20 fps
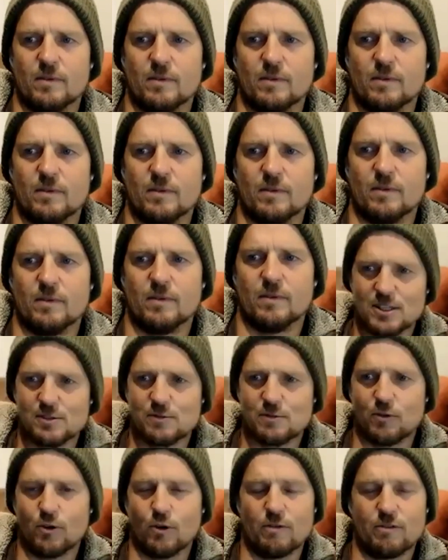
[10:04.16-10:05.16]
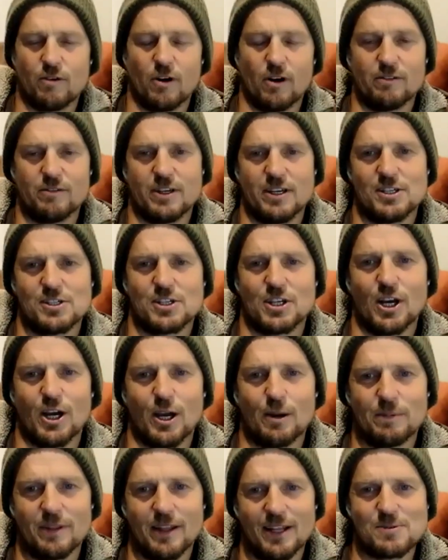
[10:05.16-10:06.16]
I'd like to say that's 4 or 5 years ago,
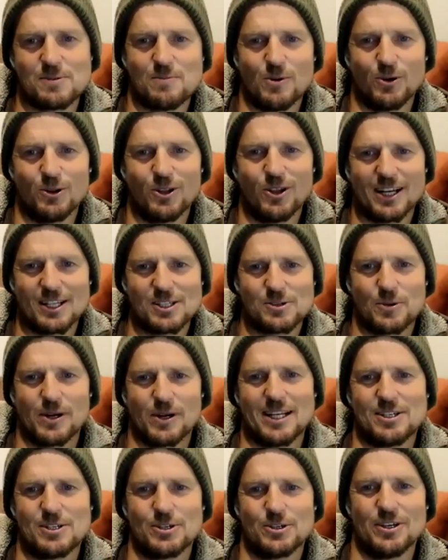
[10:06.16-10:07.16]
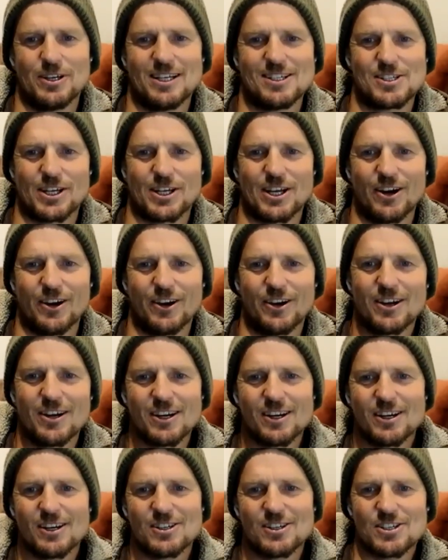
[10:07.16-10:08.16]
but that's more like 22 years ago.
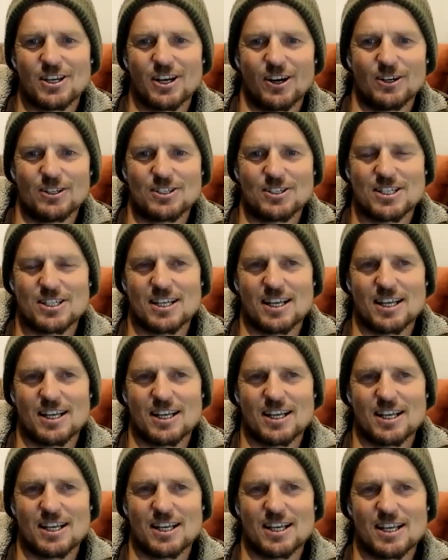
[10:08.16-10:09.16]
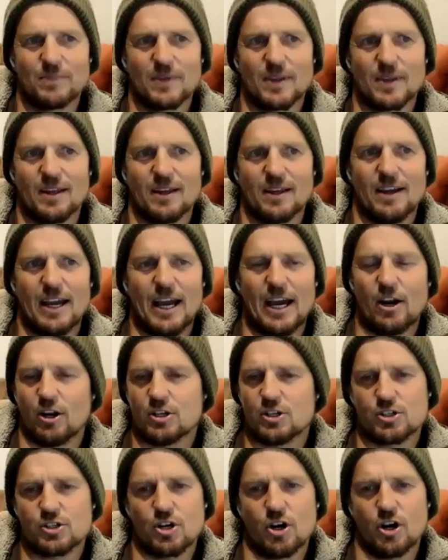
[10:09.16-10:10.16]
So it's, and I
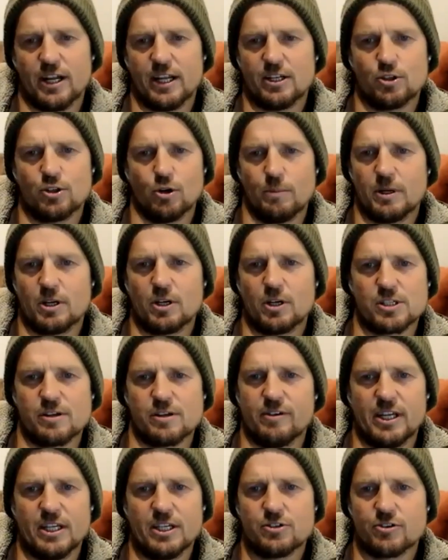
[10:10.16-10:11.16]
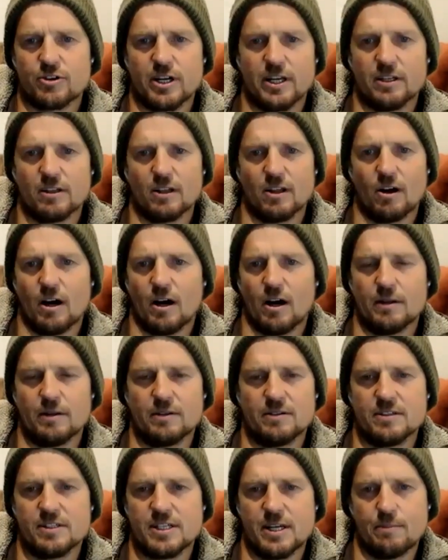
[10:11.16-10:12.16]
just got into it because of an injury. I
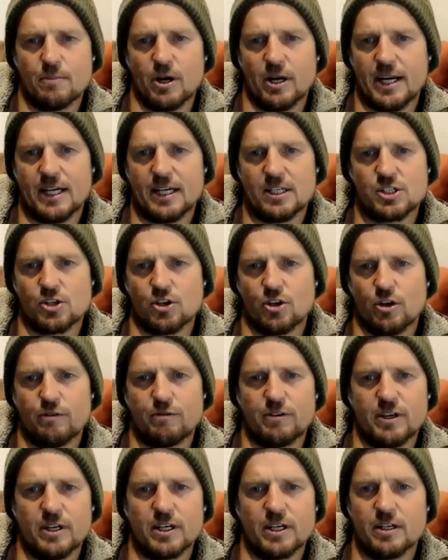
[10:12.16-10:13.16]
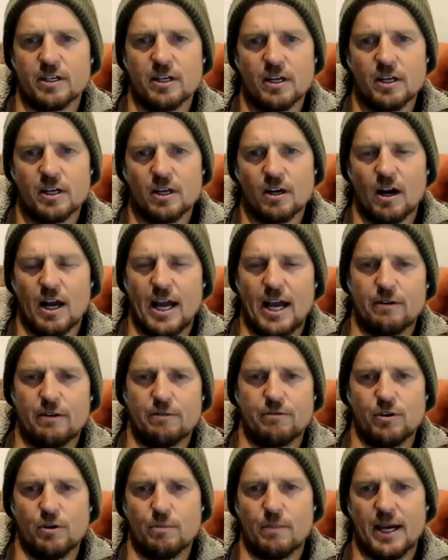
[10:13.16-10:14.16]
did my knee surfing, and I had a
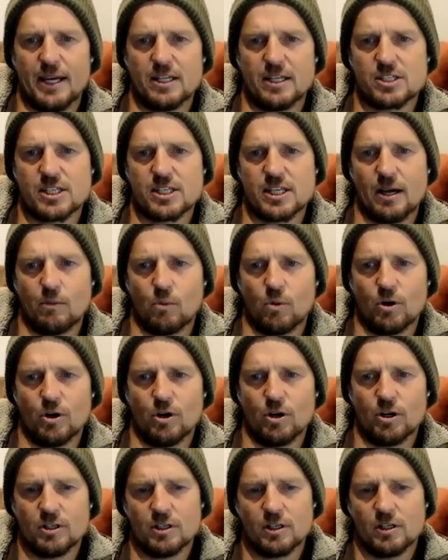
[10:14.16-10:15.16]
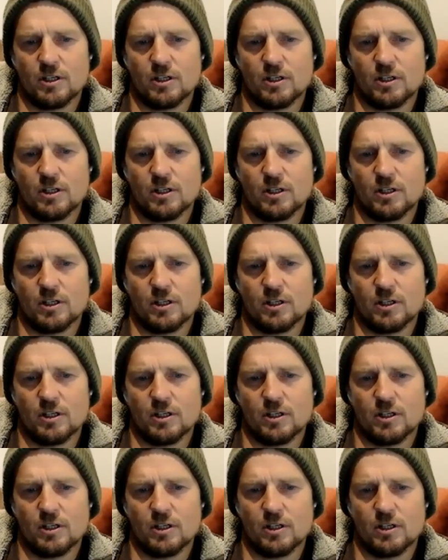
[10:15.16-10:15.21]
few mates that were